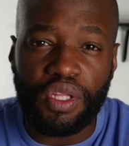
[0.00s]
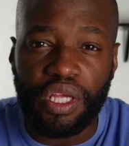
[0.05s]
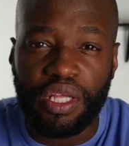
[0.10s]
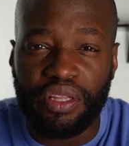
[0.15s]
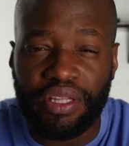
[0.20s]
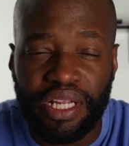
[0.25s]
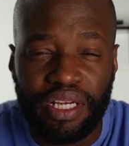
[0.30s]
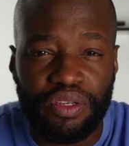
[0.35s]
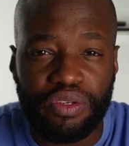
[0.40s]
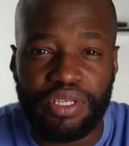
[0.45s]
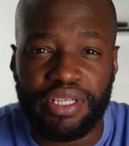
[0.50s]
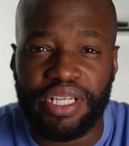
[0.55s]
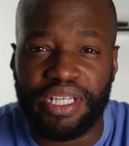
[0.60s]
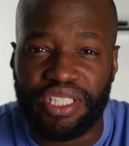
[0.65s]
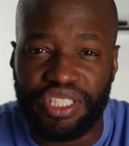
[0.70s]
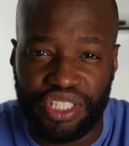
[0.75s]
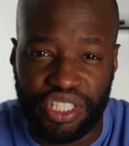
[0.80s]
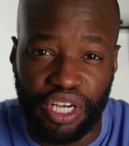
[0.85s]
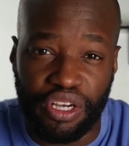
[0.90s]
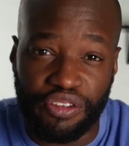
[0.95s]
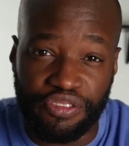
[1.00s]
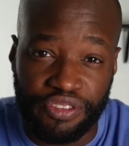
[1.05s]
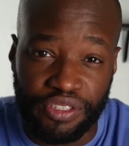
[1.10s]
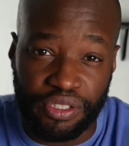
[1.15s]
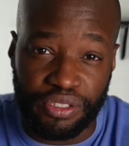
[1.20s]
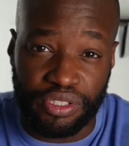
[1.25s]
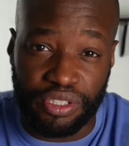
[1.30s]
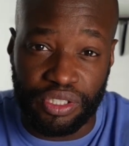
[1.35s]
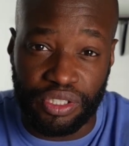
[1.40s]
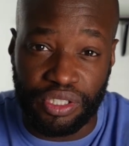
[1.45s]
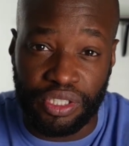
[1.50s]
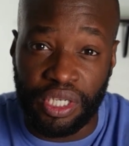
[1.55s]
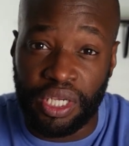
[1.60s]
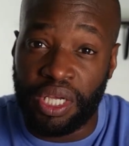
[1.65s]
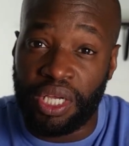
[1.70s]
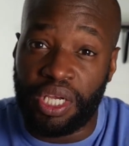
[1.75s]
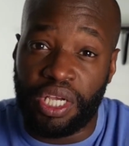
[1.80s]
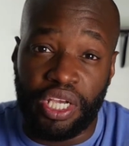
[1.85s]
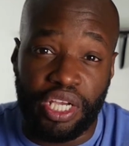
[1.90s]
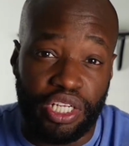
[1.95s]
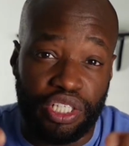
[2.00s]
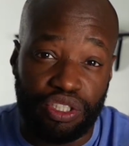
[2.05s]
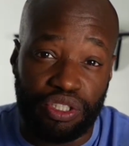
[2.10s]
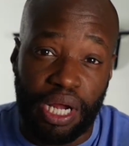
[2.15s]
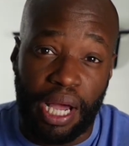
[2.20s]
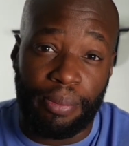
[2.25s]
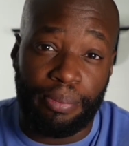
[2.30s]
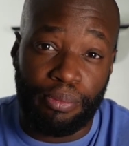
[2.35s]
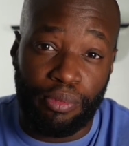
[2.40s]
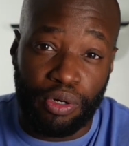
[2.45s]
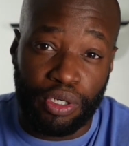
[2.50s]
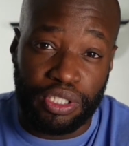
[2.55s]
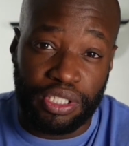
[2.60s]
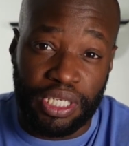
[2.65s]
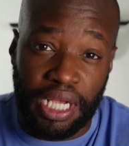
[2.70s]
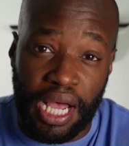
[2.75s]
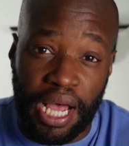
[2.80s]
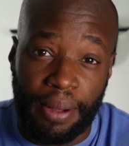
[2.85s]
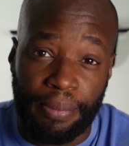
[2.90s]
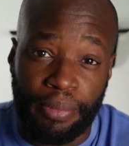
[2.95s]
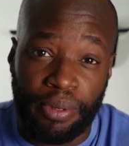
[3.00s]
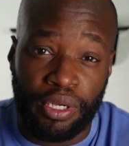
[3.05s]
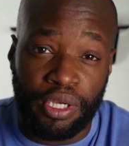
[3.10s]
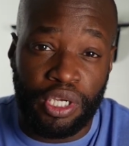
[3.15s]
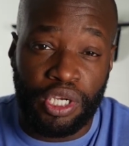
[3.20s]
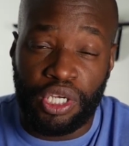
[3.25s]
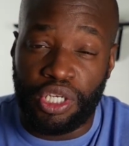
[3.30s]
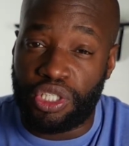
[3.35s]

And then you can get gel filters and drop them on top